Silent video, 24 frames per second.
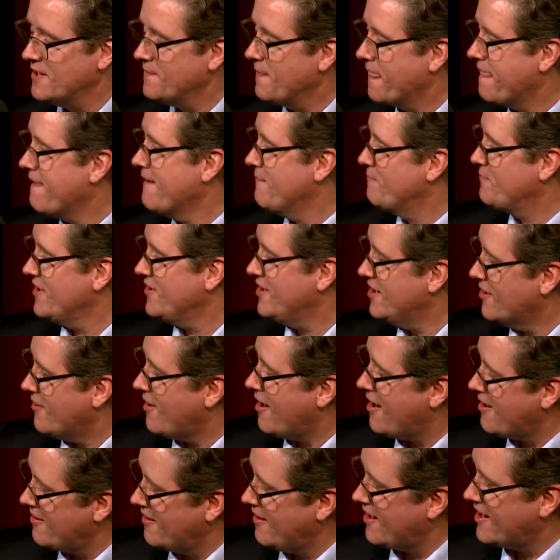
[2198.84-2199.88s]
but, but you know,
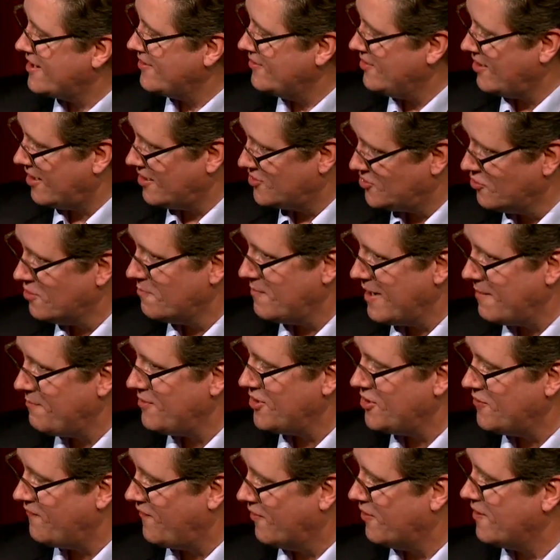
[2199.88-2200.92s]
I, I, I, do
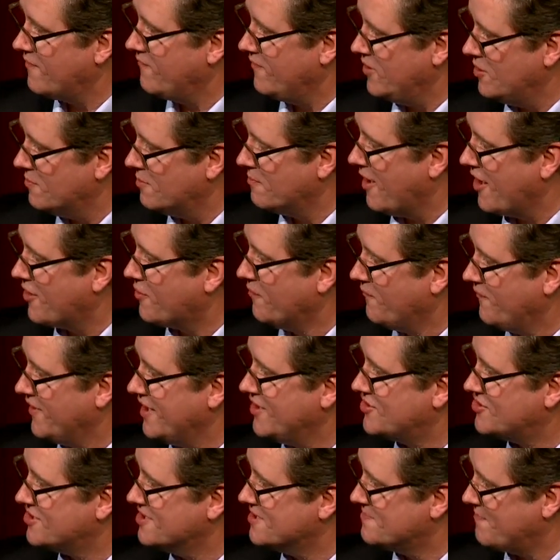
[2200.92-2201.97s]
remember you very, you and Michael
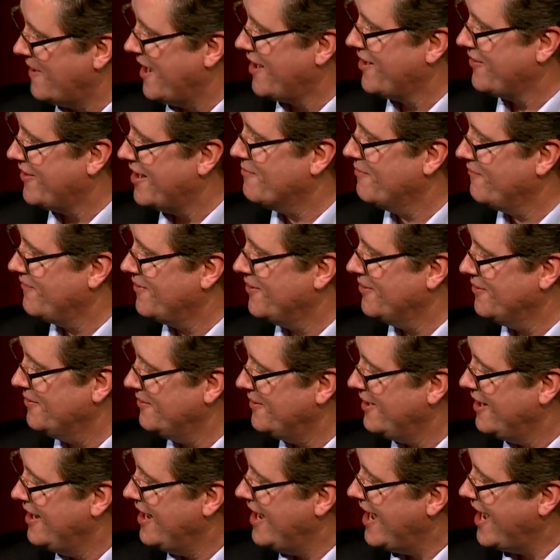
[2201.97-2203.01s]
Veitch as part of that
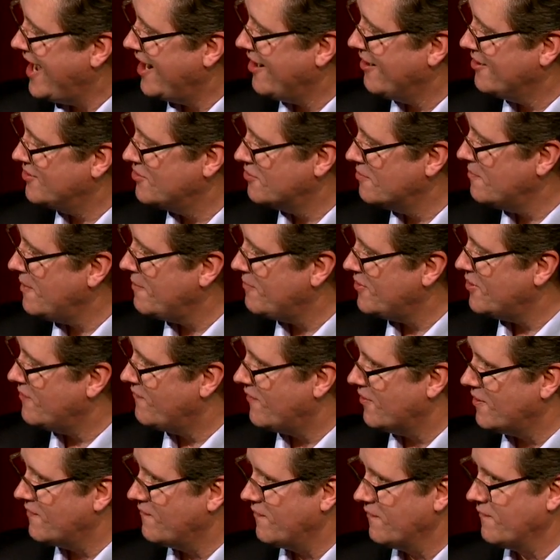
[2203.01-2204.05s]
review. And I do remember you
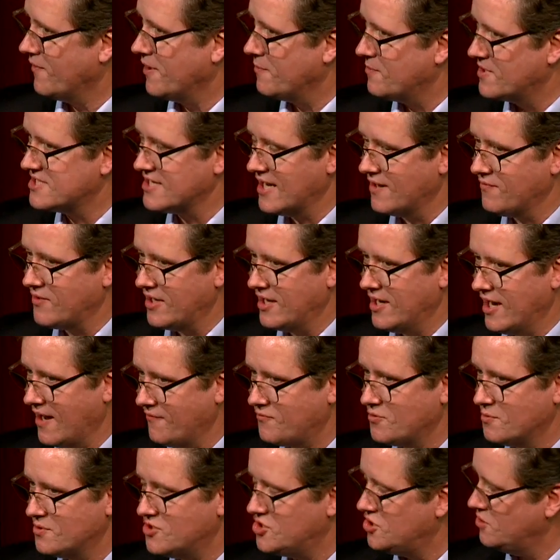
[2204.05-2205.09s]
very vividly because, after, and
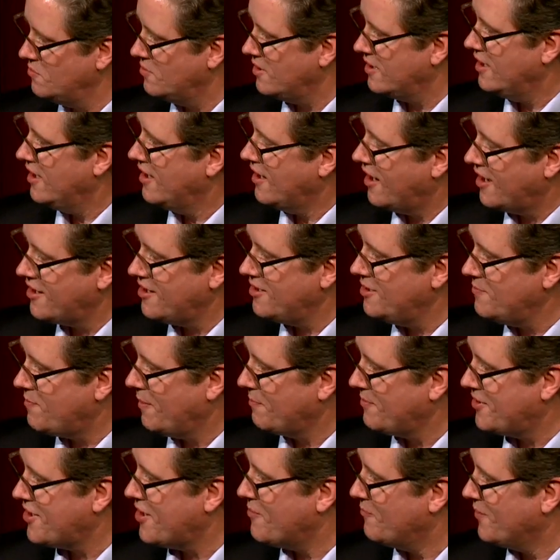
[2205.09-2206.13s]
afterwards, you were, I don't, you
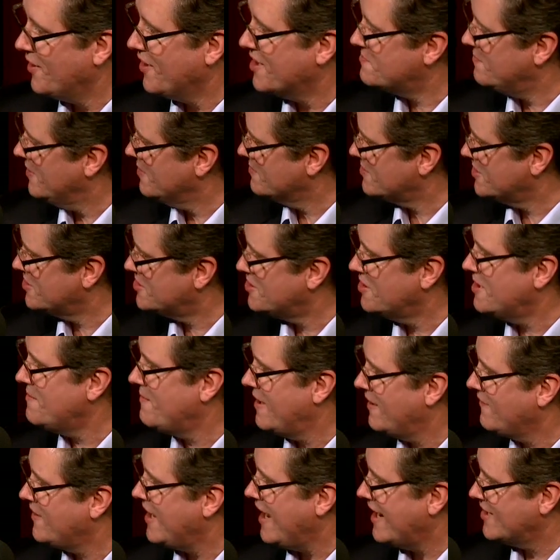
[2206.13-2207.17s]
probably don't realize, but there was a certain
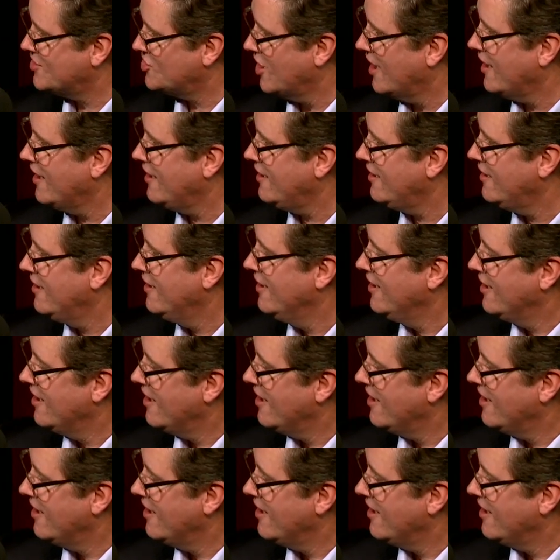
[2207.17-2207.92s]
amount of cachet